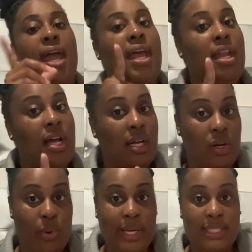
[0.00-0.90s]
And
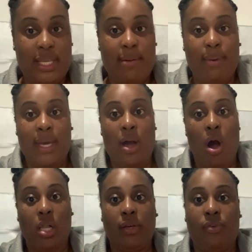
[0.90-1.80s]
quick tip, get
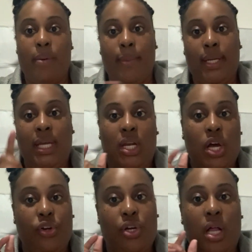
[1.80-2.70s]
all of your money in
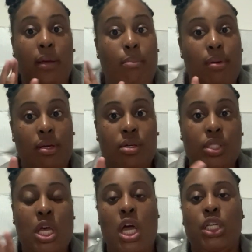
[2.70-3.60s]
$100
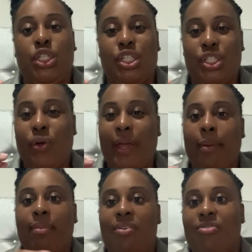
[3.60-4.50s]
bills just so it
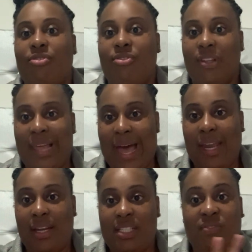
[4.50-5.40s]
can be
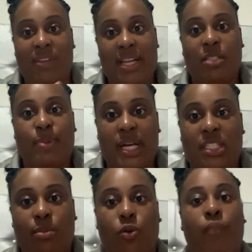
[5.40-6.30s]
flat as
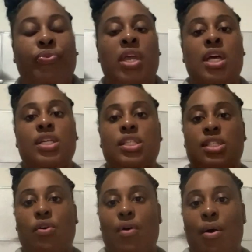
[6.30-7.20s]
possible.
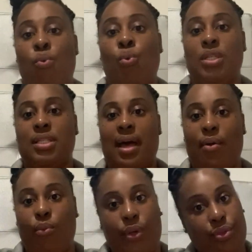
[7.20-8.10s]
So once I
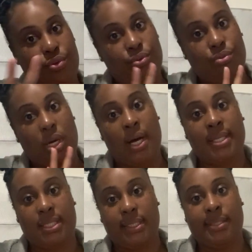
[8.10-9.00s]
went through
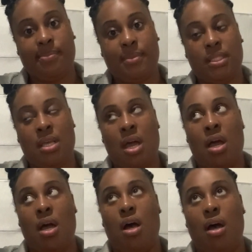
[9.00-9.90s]
customs,
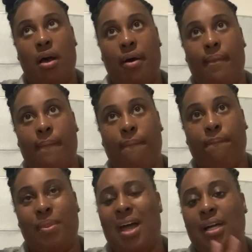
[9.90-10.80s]

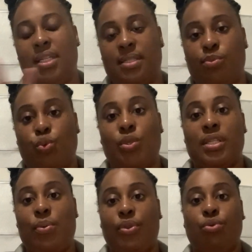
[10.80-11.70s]
once
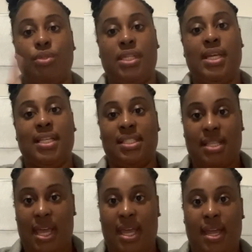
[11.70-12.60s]
I went through
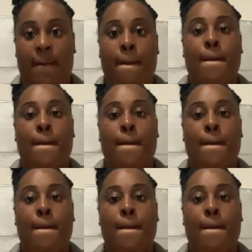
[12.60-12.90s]
TSA,